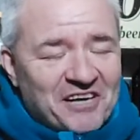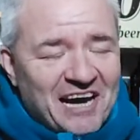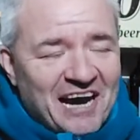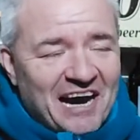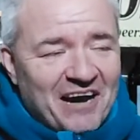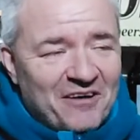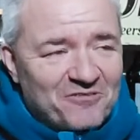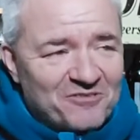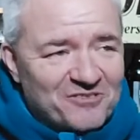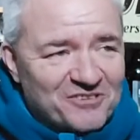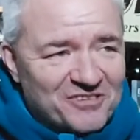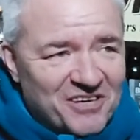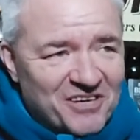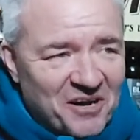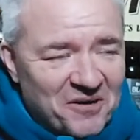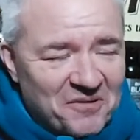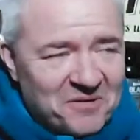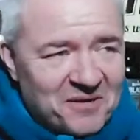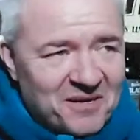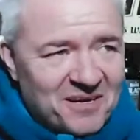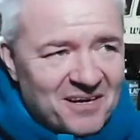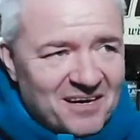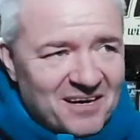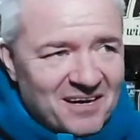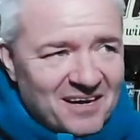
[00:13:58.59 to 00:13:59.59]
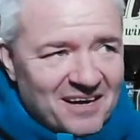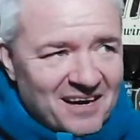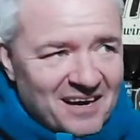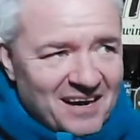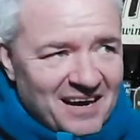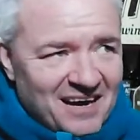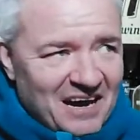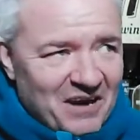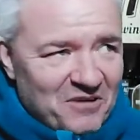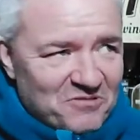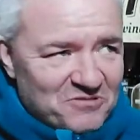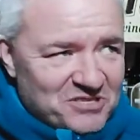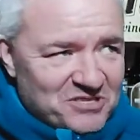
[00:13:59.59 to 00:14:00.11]
hour ago.
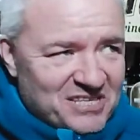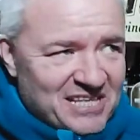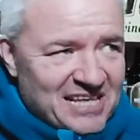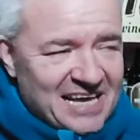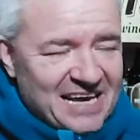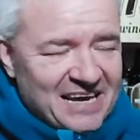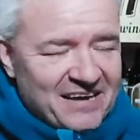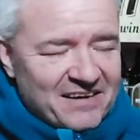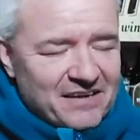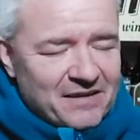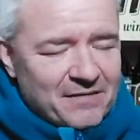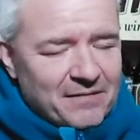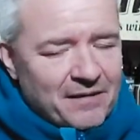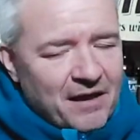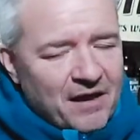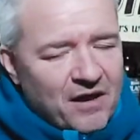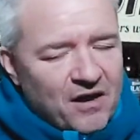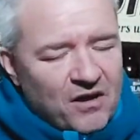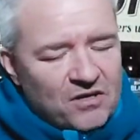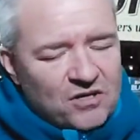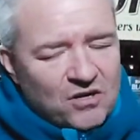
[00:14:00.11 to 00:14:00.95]
I was there and I